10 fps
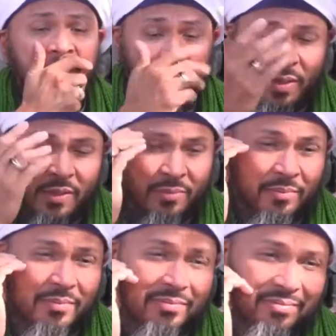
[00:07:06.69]

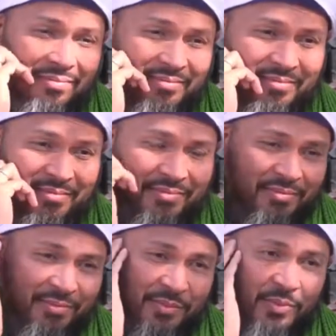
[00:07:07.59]
Wisdom.
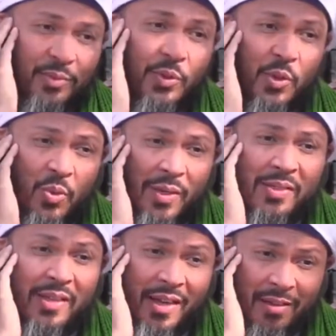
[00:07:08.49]
Those
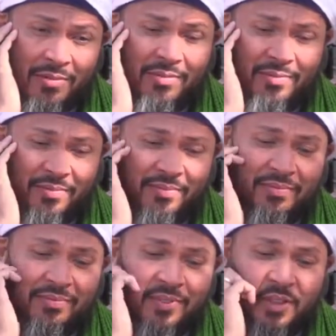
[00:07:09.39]
ones they have.
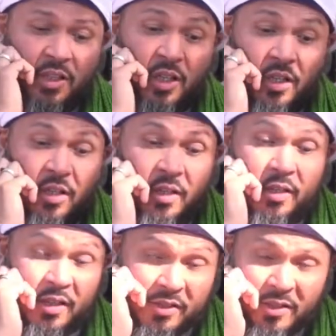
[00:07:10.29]

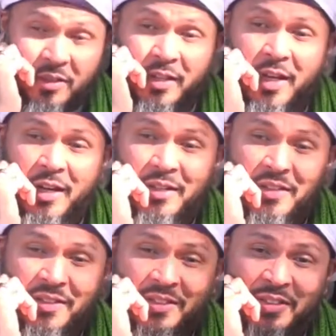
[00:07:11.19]
It's still there.
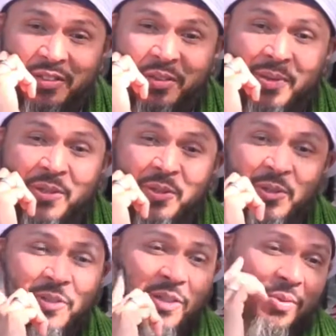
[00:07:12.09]
We must go
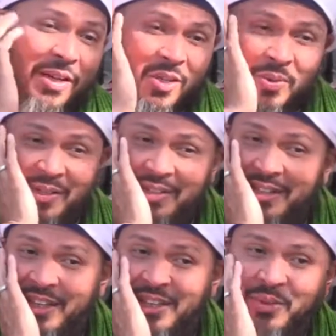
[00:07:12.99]
to the wise ones
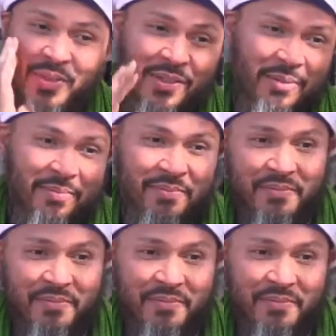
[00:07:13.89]
and get their wisdom.